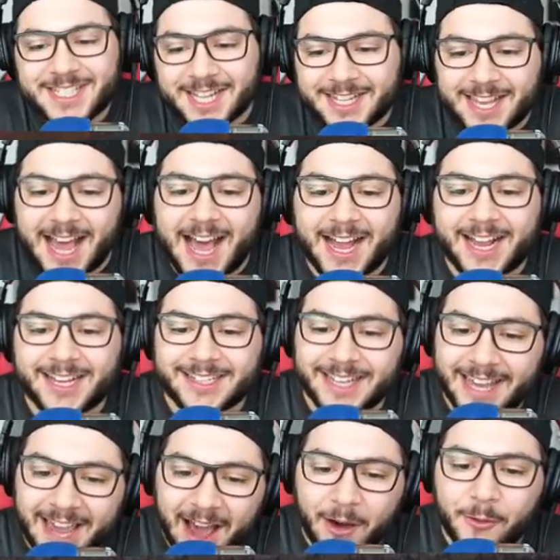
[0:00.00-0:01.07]
attack.
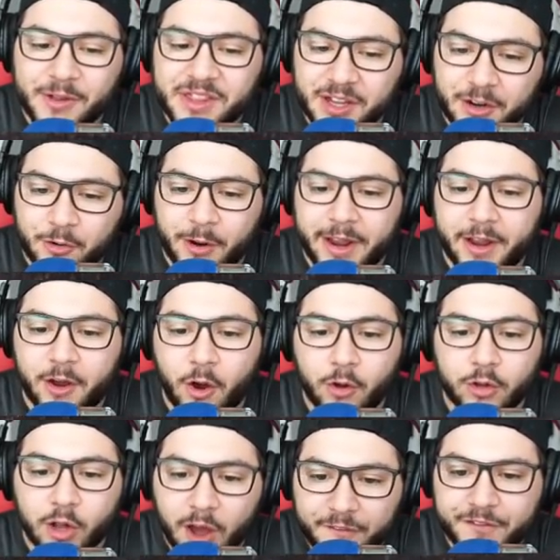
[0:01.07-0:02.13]
Leao with a great
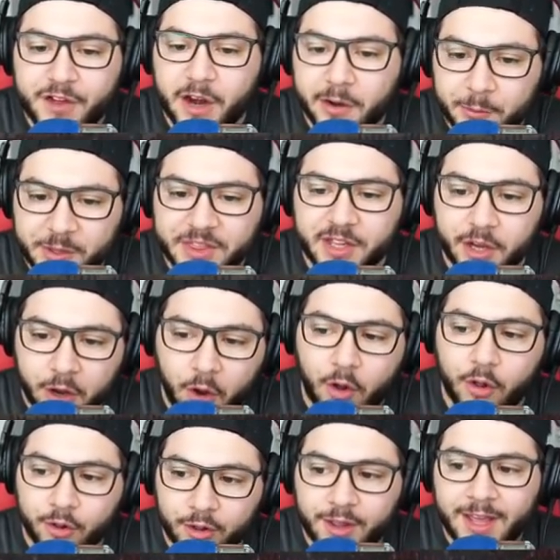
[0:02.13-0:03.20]
goal. Löfgren with the
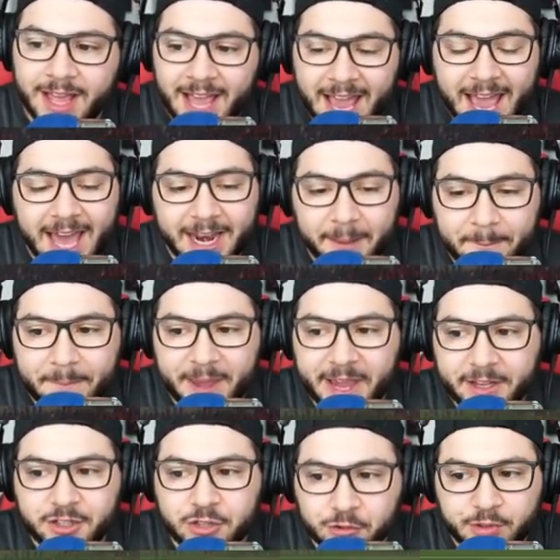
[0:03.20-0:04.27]
goal. And a
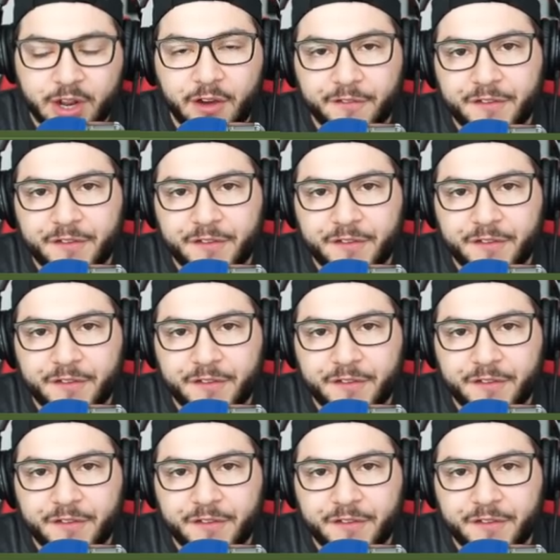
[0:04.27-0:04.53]
big two nil